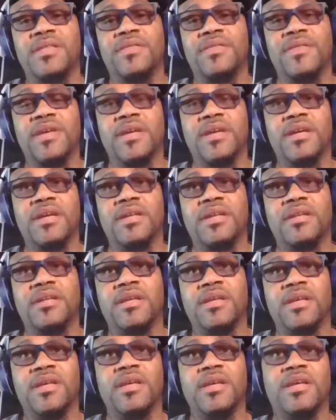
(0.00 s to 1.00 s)

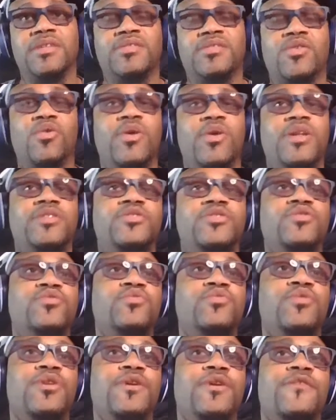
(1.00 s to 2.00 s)
then it's going
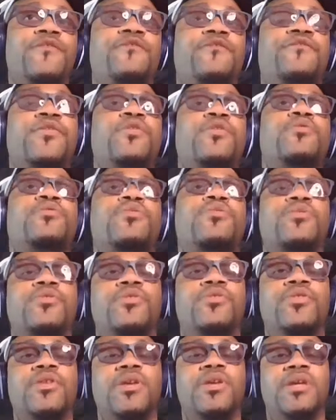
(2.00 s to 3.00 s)
to
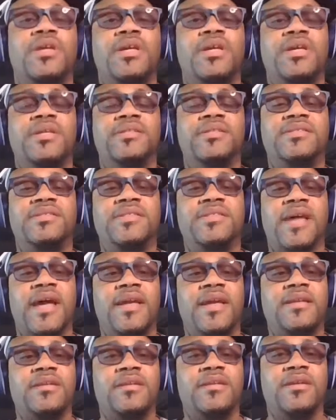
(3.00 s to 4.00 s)
further
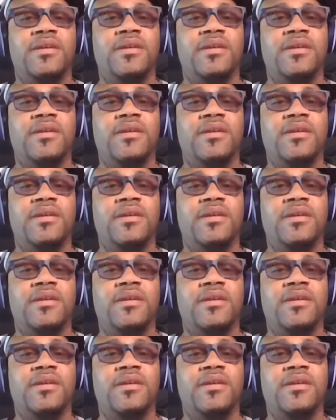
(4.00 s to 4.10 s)
incite